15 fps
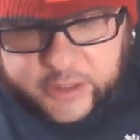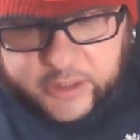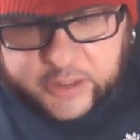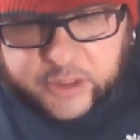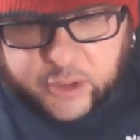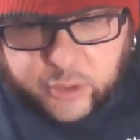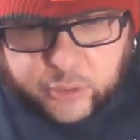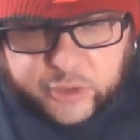And
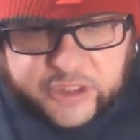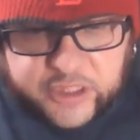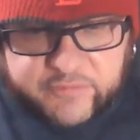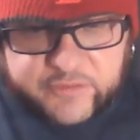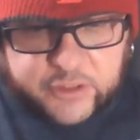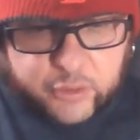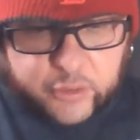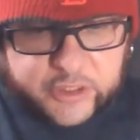I know
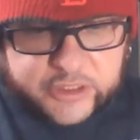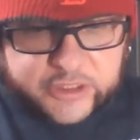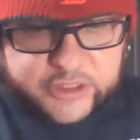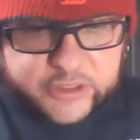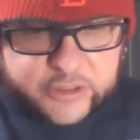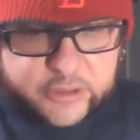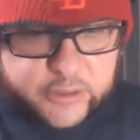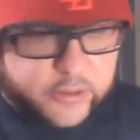Devin
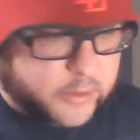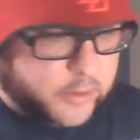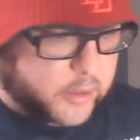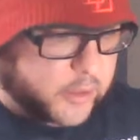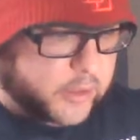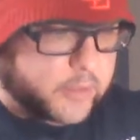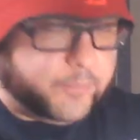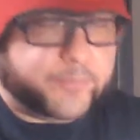Grayson,
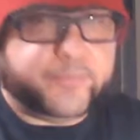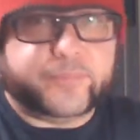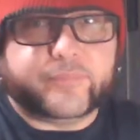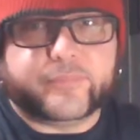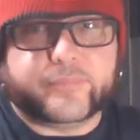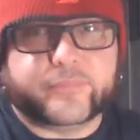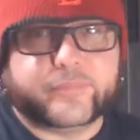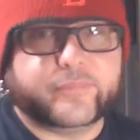um,
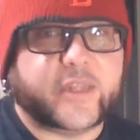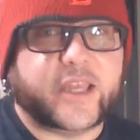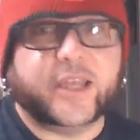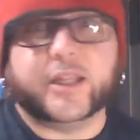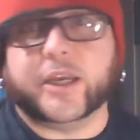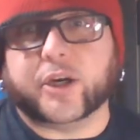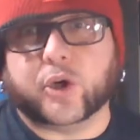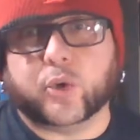
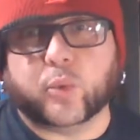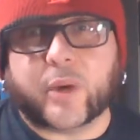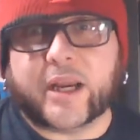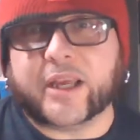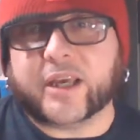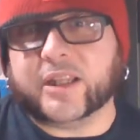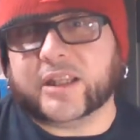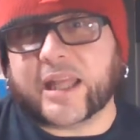I like her
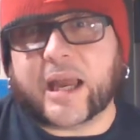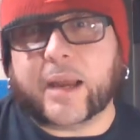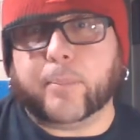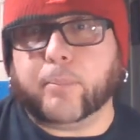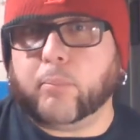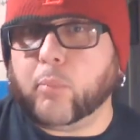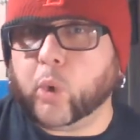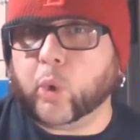writing a
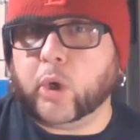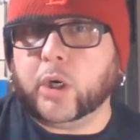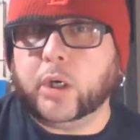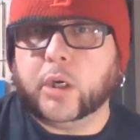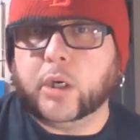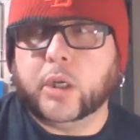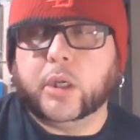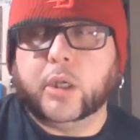lot
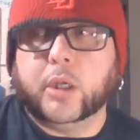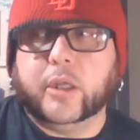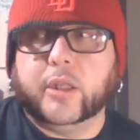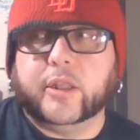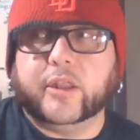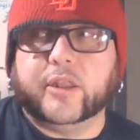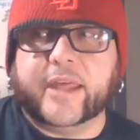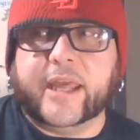more
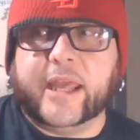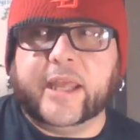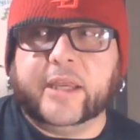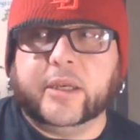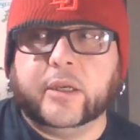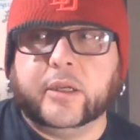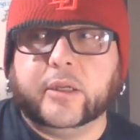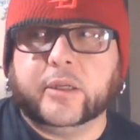
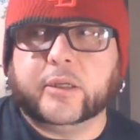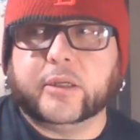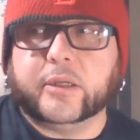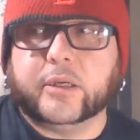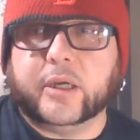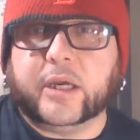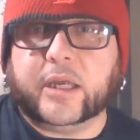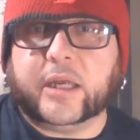than
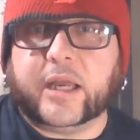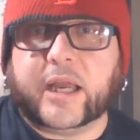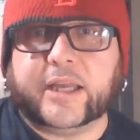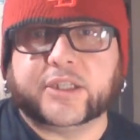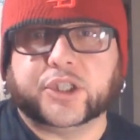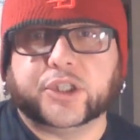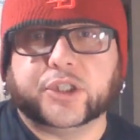uh, I